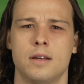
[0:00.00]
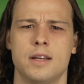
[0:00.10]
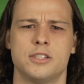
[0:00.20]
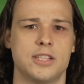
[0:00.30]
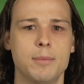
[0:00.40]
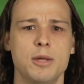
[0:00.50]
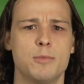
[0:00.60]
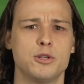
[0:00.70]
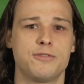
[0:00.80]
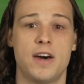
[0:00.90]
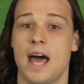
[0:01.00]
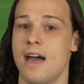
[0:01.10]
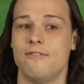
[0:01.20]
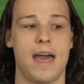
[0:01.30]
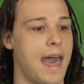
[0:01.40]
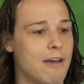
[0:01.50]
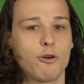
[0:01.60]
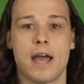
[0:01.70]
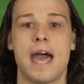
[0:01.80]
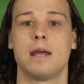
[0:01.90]
Some of the most fun I've ever
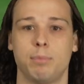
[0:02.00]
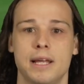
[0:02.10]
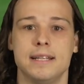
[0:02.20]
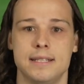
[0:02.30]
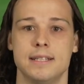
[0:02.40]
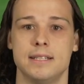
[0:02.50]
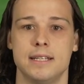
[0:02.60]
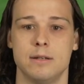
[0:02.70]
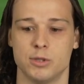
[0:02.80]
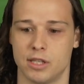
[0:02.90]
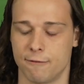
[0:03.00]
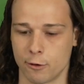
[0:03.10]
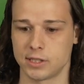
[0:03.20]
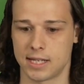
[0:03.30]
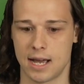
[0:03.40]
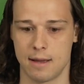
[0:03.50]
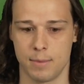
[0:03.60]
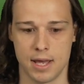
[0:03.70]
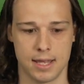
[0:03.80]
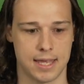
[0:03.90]
had playing D&D was the first time
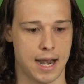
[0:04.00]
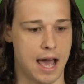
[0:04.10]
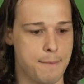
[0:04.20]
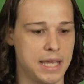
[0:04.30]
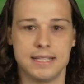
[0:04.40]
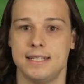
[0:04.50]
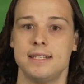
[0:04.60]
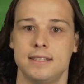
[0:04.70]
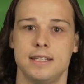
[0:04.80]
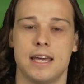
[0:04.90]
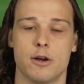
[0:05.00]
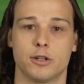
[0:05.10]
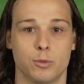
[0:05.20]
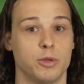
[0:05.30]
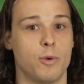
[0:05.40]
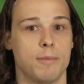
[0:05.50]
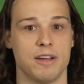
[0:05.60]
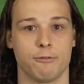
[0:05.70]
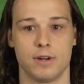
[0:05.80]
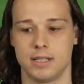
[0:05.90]
that I made a D&D character with one of my
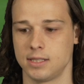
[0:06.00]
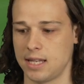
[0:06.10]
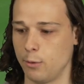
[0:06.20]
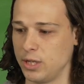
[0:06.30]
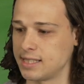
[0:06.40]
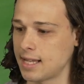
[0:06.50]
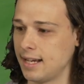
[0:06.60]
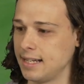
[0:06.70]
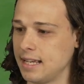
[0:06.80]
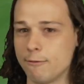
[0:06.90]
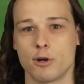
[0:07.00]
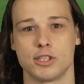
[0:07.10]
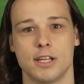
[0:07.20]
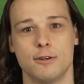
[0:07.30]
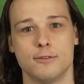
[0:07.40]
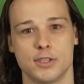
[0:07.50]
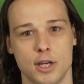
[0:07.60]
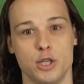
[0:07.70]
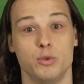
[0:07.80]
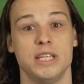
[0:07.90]
friends, and we decided to give ourselves a
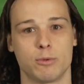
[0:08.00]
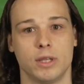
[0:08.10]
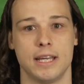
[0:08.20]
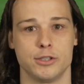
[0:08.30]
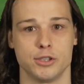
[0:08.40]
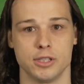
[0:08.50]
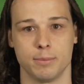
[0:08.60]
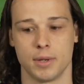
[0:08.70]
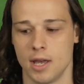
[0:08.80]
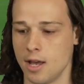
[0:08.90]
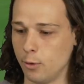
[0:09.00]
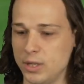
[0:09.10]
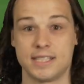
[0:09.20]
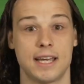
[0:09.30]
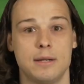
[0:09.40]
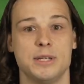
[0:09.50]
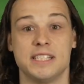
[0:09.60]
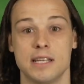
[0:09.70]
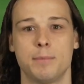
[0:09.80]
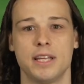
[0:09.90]
unique relationship. We decided to be
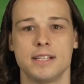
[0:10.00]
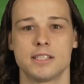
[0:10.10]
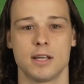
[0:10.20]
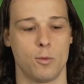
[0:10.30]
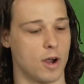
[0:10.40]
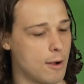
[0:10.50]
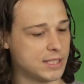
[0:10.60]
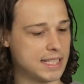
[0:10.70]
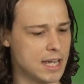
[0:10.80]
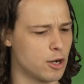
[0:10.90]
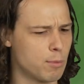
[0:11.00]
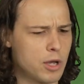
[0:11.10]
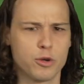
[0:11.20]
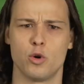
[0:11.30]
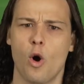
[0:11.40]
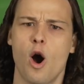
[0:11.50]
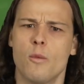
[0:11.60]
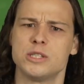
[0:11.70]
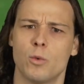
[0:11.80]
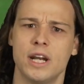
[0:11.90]
siblings, where I was the younger brother who
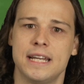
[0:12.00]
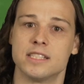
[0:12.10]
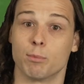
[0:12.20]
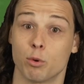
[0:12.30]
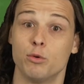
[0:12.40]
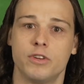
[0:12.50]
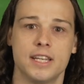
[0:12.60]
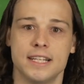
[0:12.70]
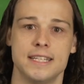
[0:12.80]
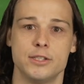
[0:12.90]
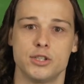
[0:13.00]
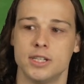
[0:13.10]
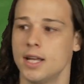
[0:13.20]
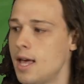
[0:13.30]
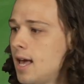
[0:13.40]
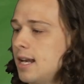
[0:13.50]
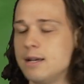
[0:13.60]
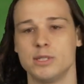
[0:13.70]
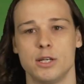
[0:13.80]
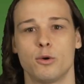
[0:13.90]
always wanted his approval and attention, and he
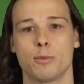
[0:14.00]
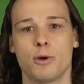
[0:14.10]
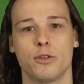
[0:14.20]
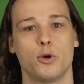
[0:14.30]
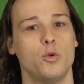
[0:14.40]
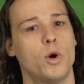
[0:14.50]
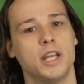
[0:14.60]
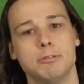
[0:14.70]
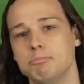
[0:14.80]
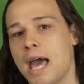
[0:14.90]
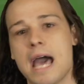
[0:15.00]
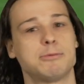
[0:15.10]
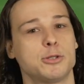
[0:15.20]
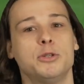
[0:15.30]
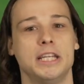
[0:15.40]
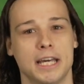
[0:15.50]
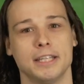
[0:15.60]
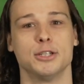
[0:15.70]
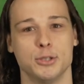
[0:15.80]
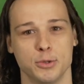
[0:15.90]
was the older brother who wanted absolutely nothing
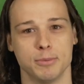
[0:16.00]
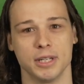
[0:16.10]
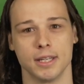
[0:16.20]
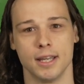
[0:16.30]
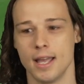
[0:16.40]
to do with me.